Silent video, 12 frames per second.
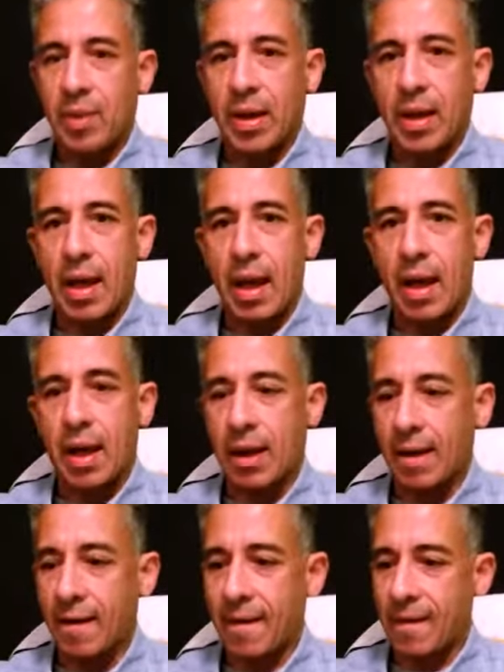but
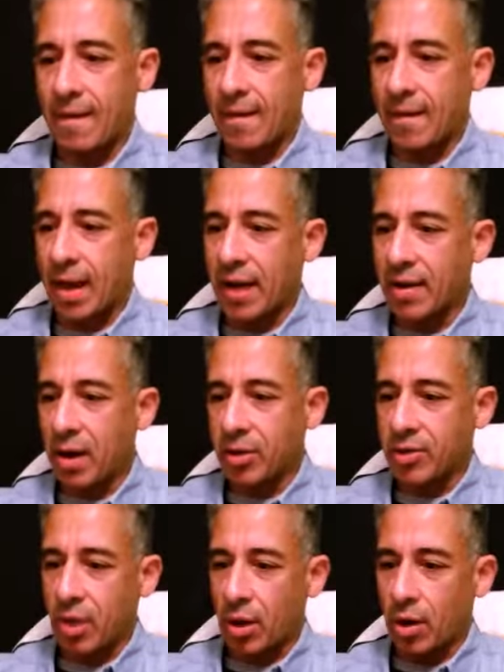uh, I
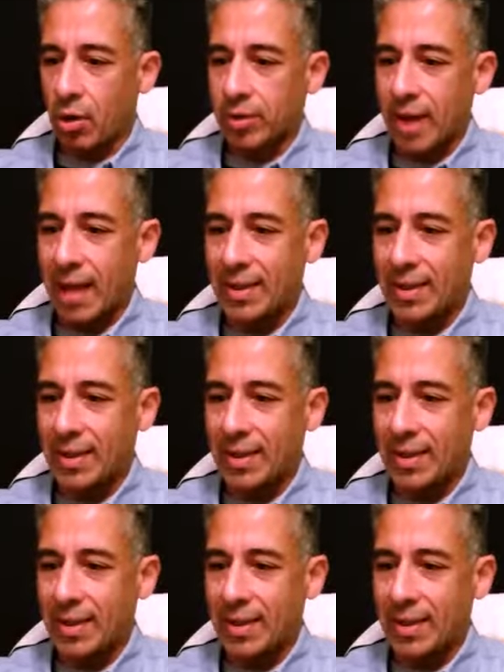know it's old.